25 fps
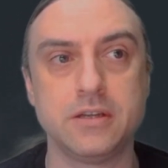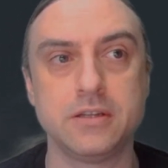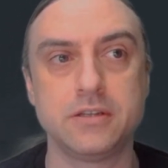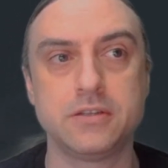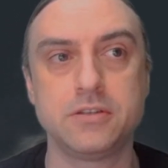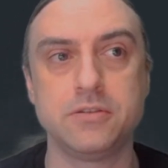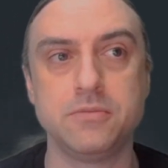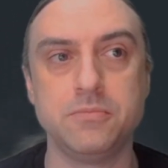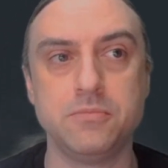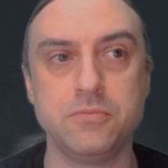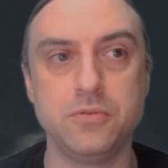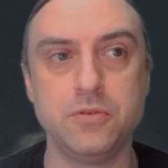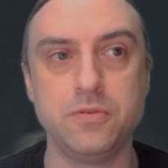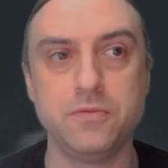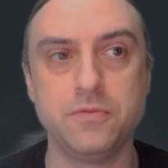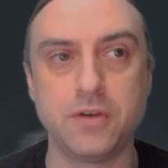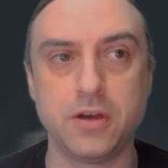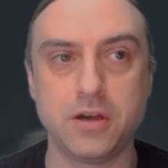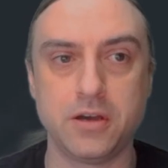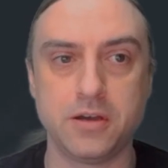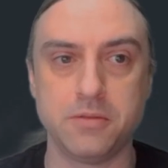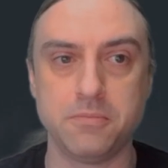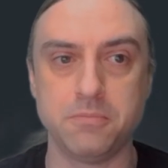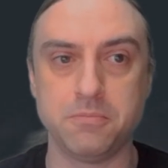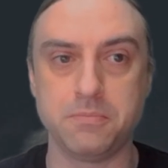to move
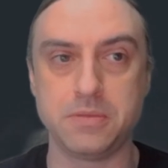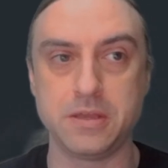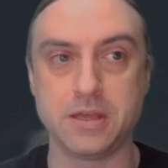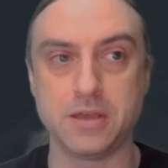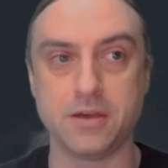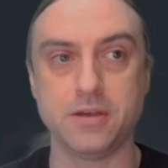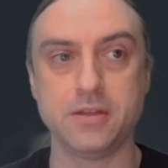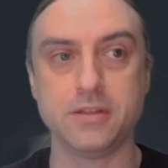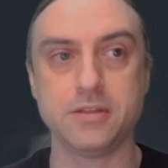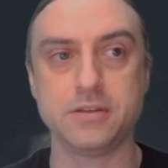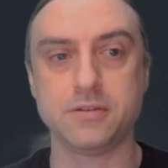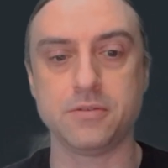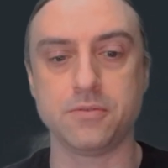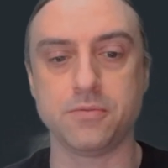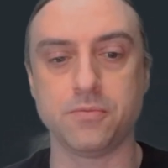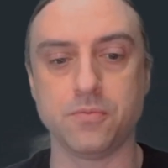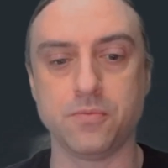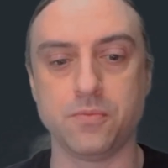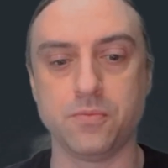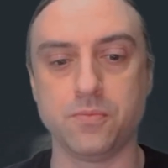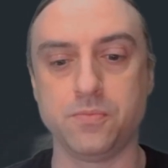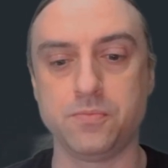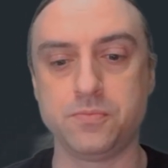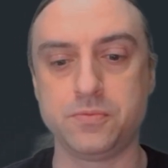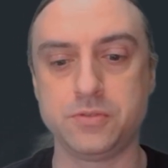on
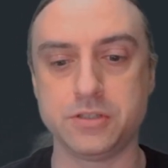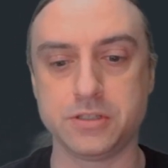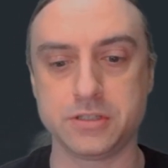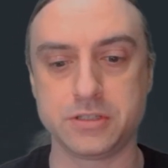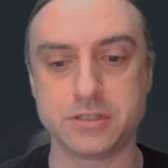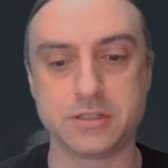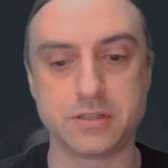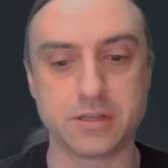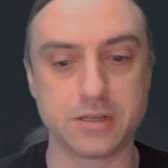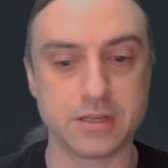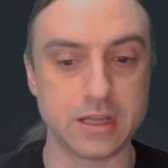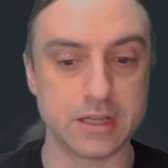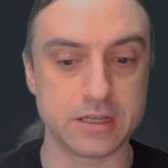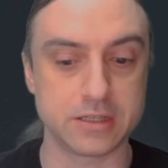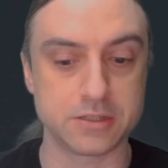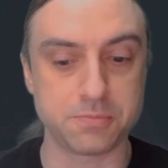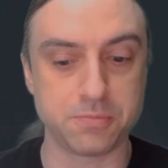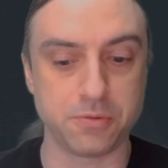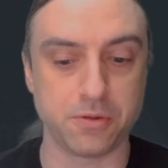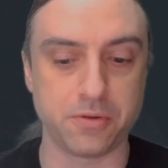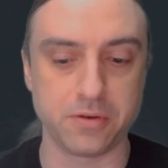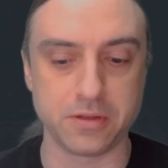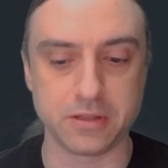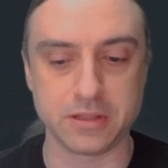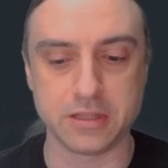beyond just
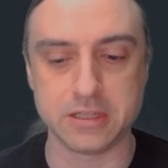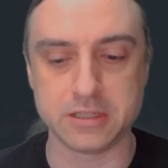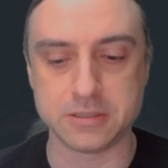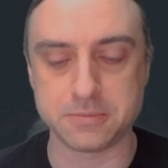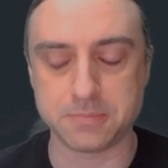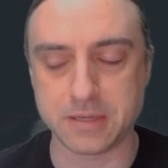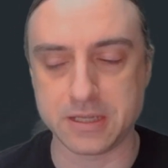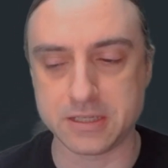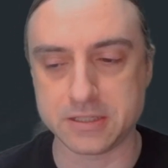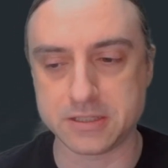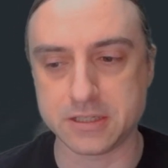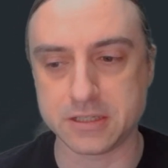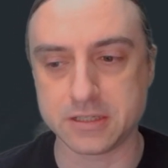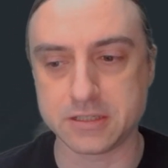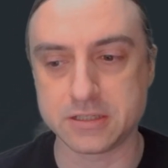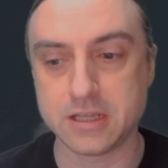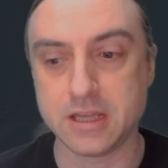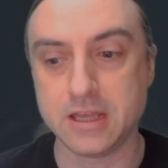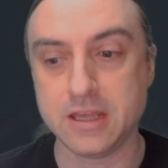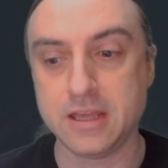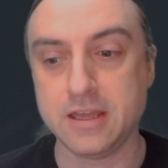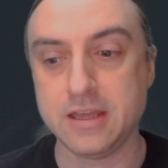exploring these basics,